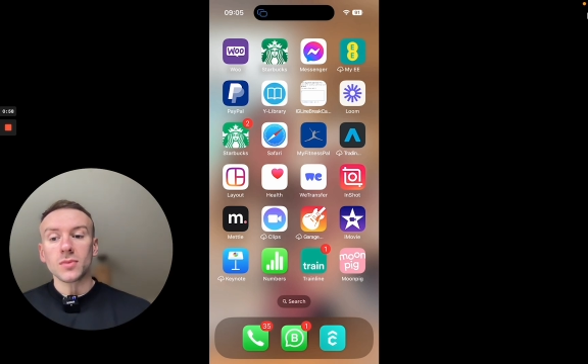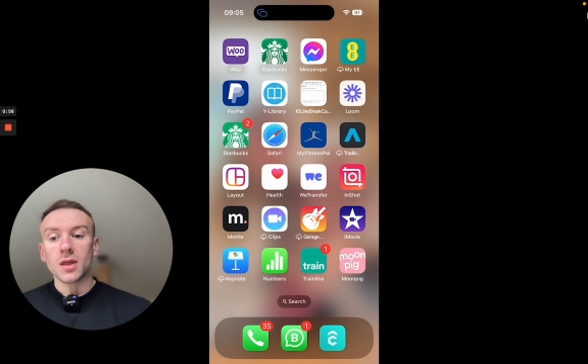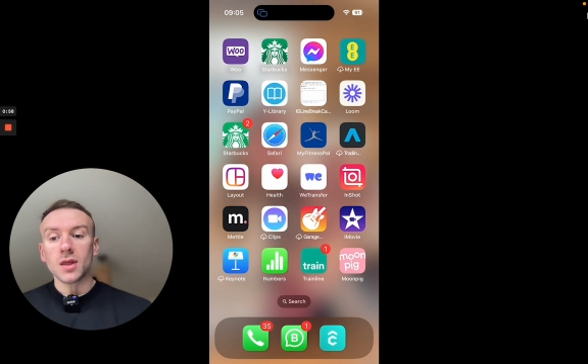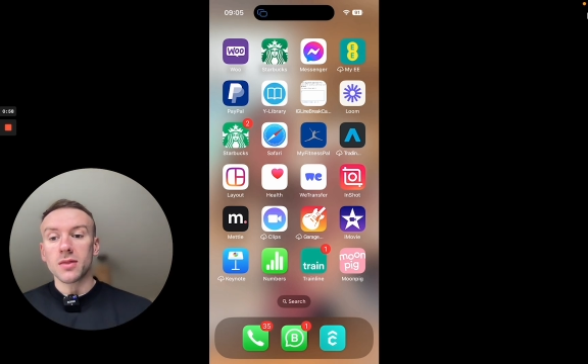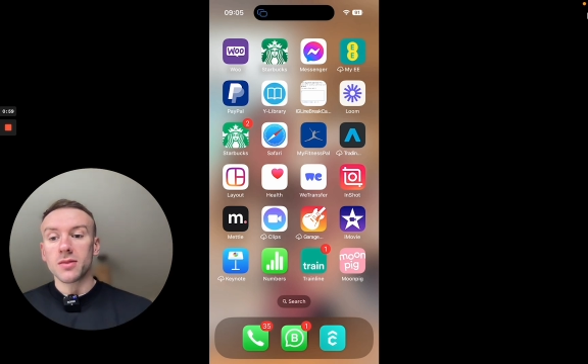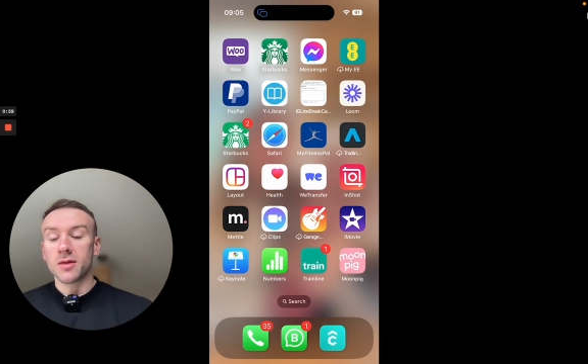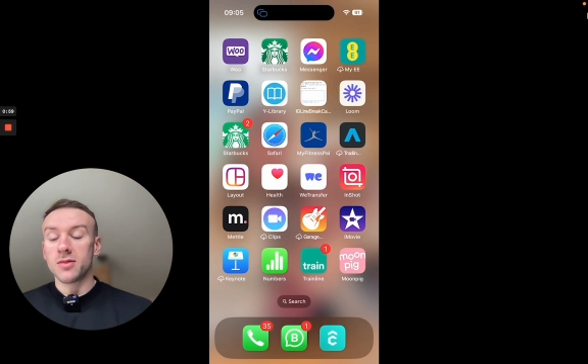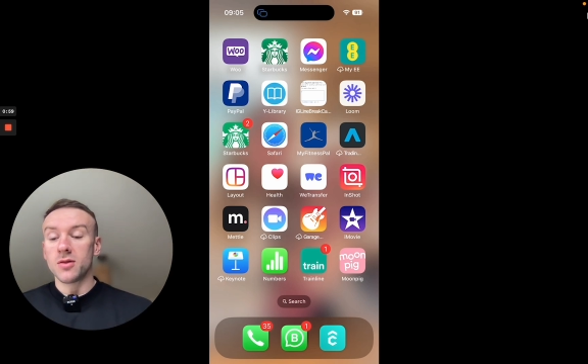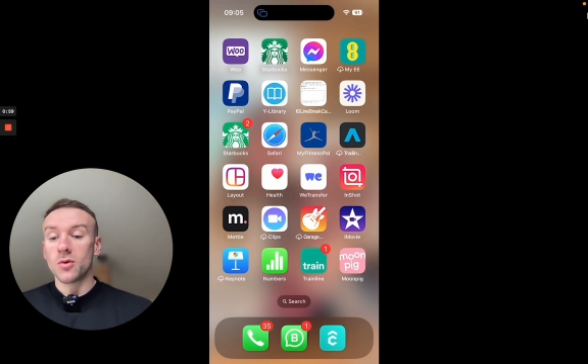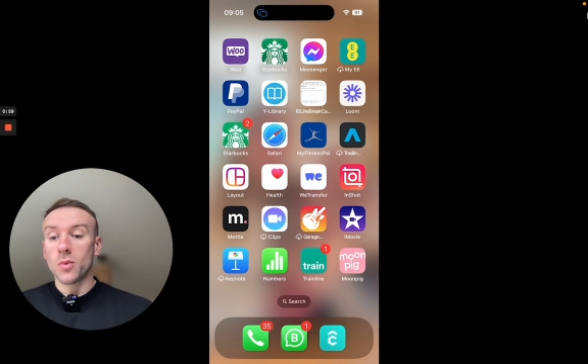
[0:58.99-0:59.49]

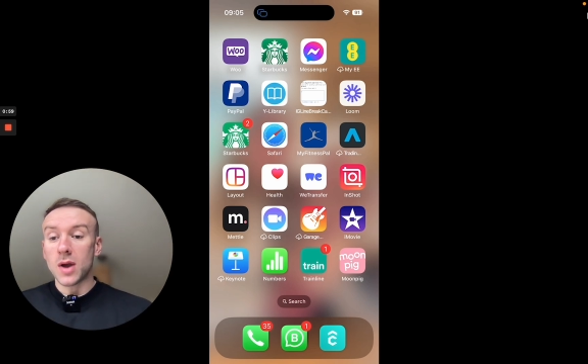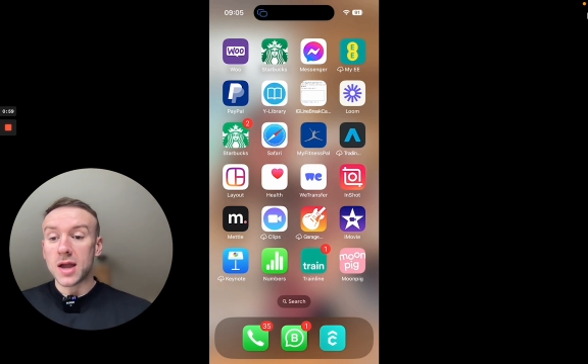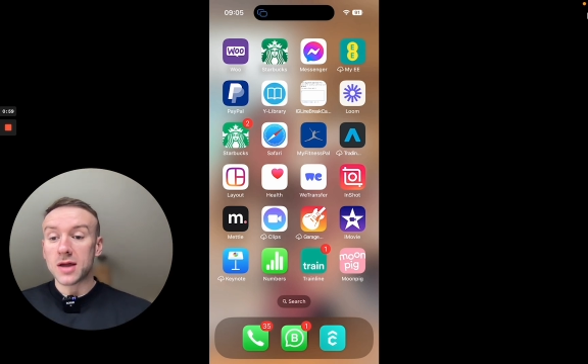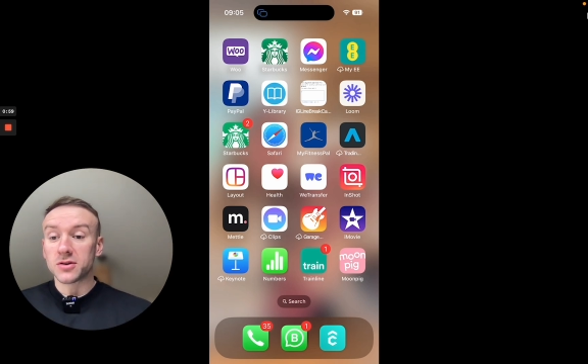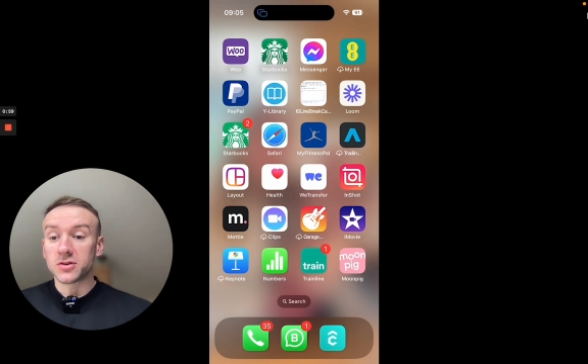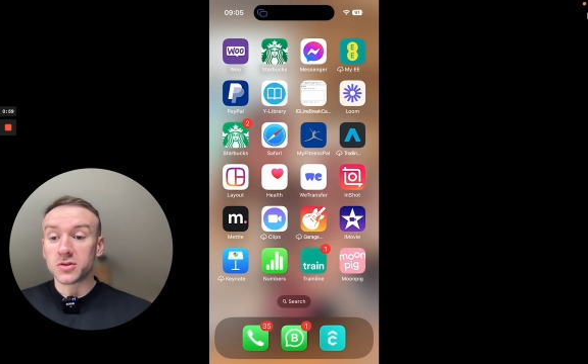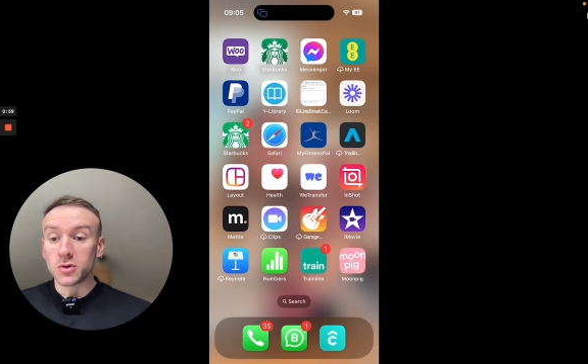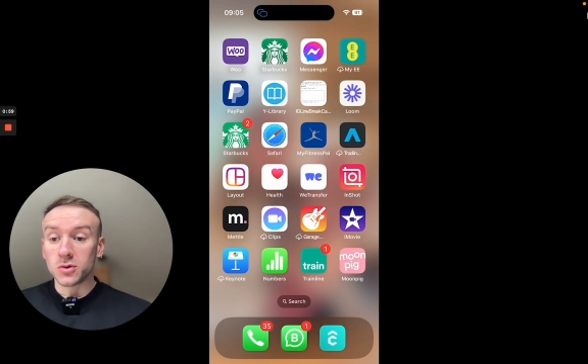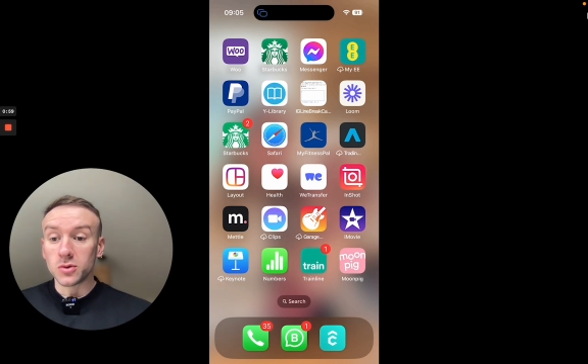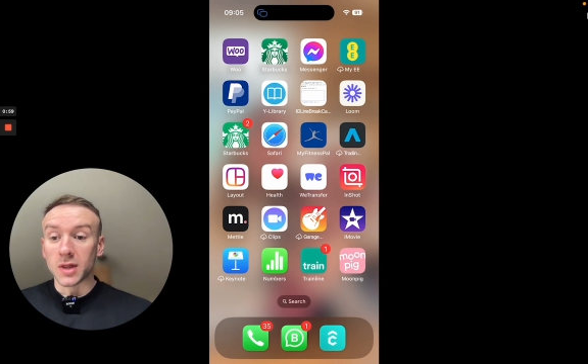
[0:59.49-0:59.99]
Then the way I
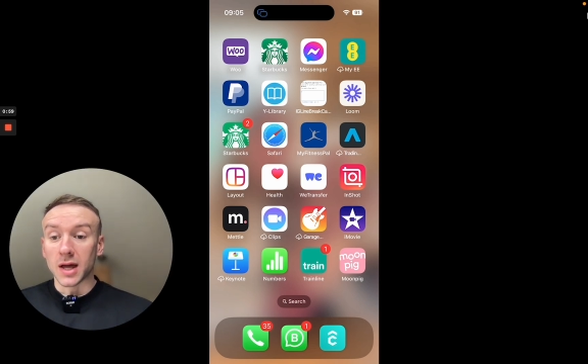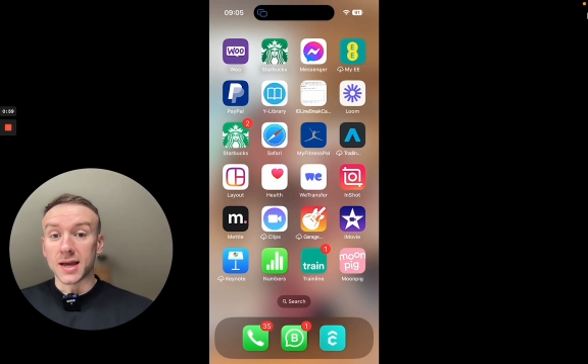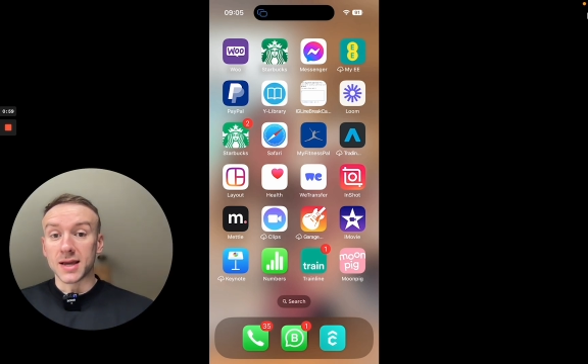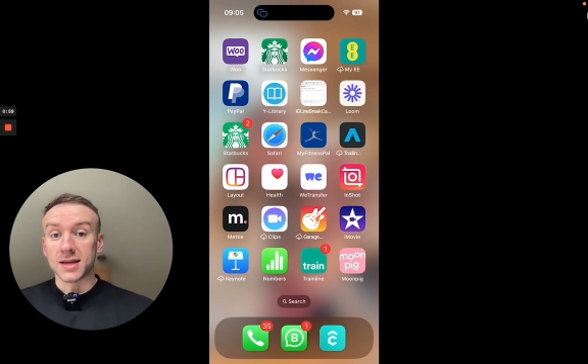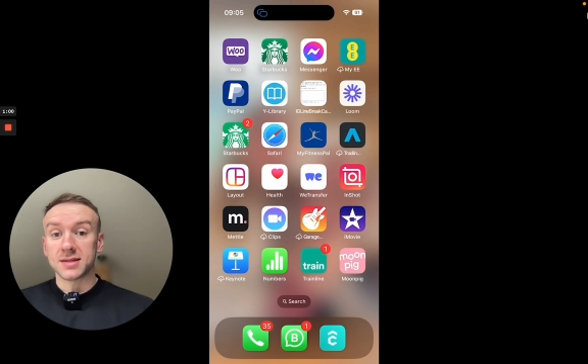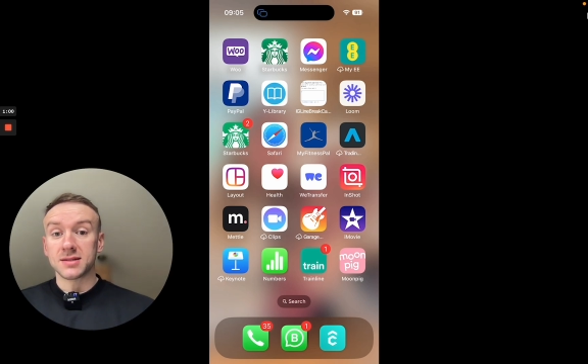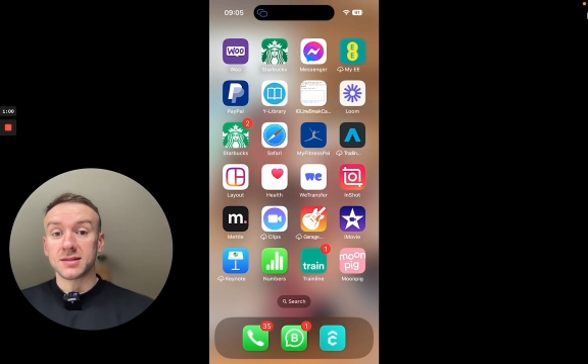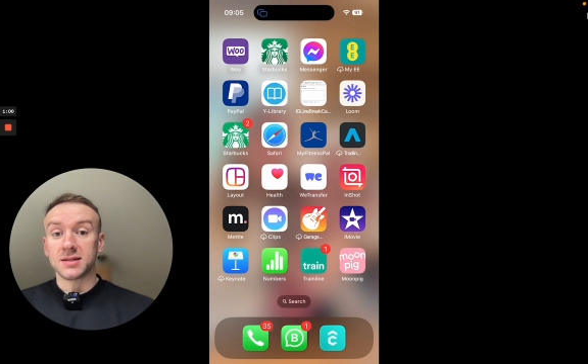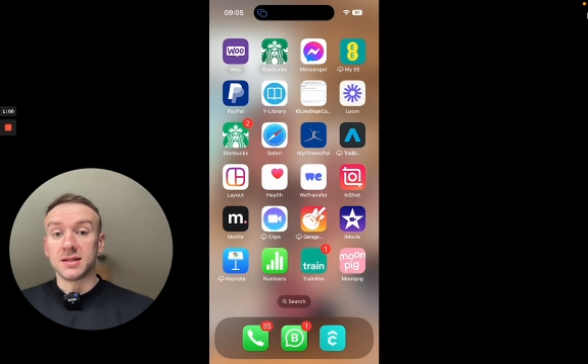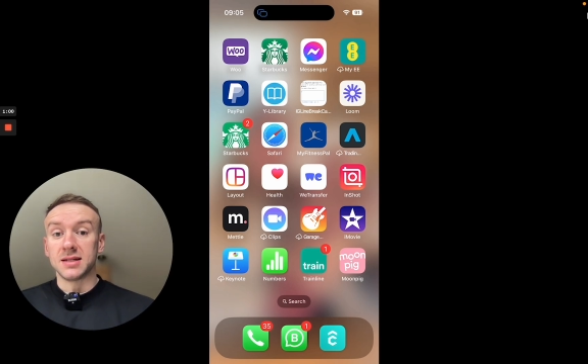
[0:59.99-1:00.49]
do that is you